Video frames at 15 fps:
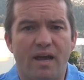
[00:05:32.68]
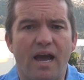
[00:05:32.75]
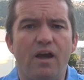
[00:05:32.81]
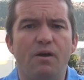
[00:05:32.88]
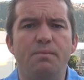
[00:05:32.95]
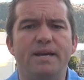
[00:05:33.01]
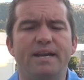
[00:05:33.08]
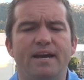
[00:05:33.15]

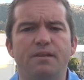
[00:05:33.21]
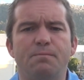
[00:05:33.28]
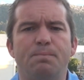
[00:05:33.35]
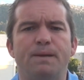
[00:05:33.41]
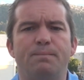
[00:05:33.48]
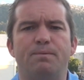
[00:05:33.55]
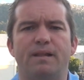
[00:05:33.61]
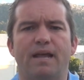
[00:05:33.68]
how many other
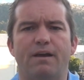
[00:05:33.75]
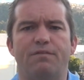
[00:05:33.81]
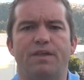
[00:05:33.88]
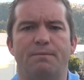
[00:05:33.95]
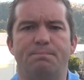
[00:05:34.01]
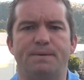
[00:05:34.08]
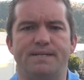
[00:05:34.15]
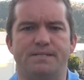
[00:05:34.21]
people have
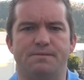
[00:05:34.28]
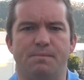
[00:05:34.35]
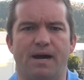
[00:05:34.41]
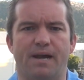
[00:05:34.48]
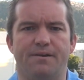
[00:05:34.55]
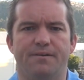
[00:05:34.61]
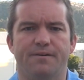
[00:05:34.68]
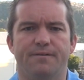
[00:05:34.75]
that peace of
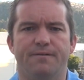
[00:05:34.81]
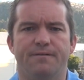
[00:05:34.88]
mind?